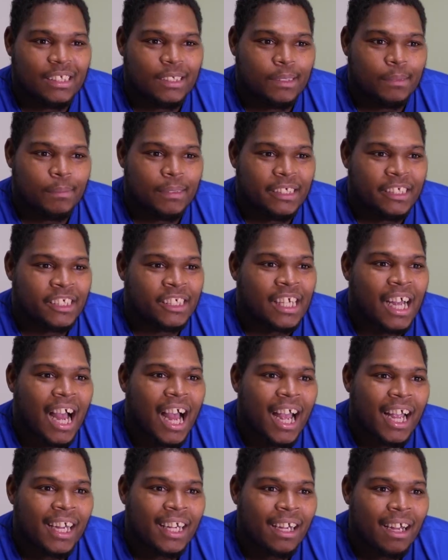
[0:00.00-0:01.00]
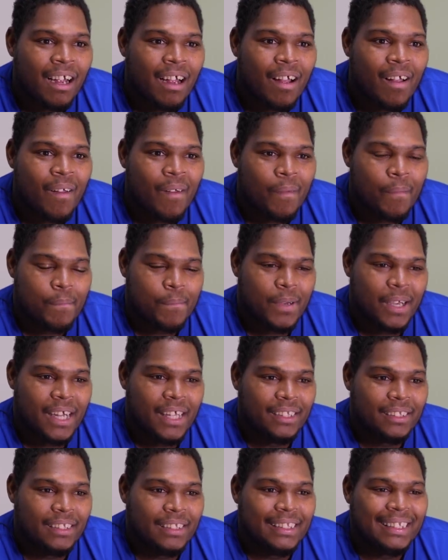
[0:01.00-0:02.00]
a little bit shy
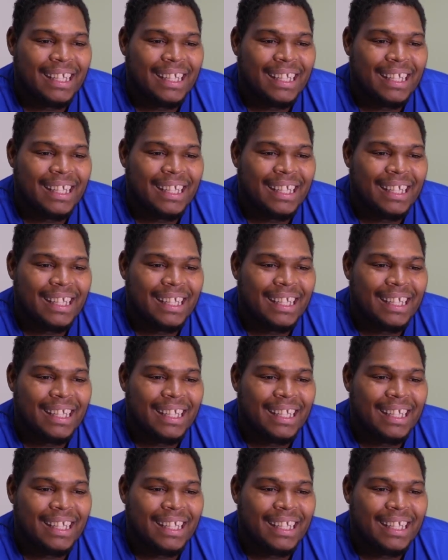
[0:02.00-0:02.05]
but